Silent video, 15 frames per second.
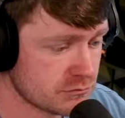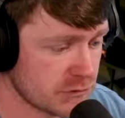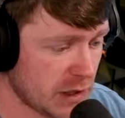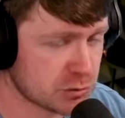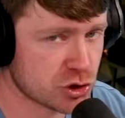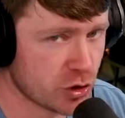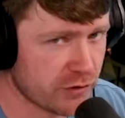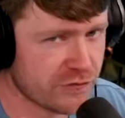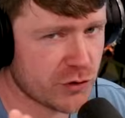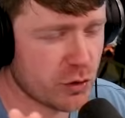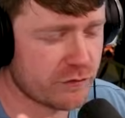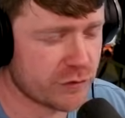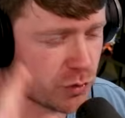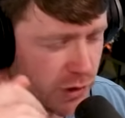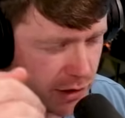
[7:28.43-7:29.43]
I'm sure a few
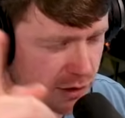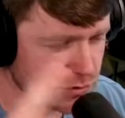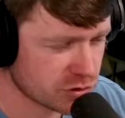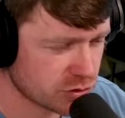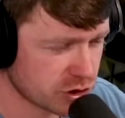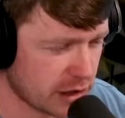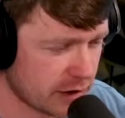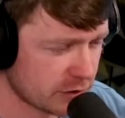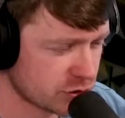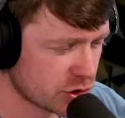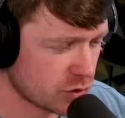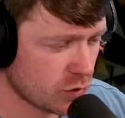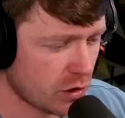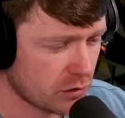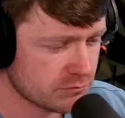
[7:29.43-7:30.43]
of you did it, so shout out to
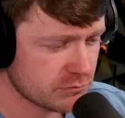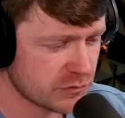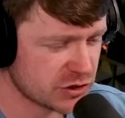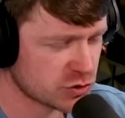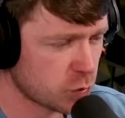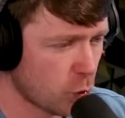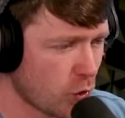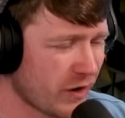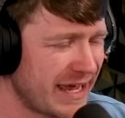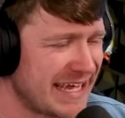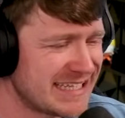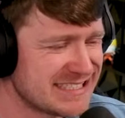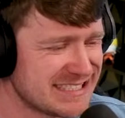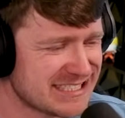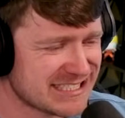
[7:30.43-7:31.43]
you all. This war
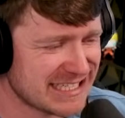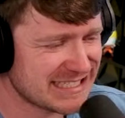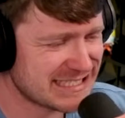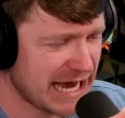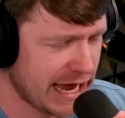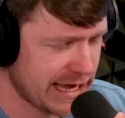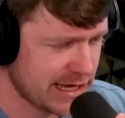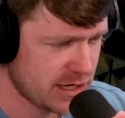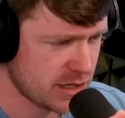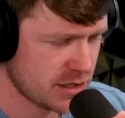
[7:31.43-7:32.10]
ends today.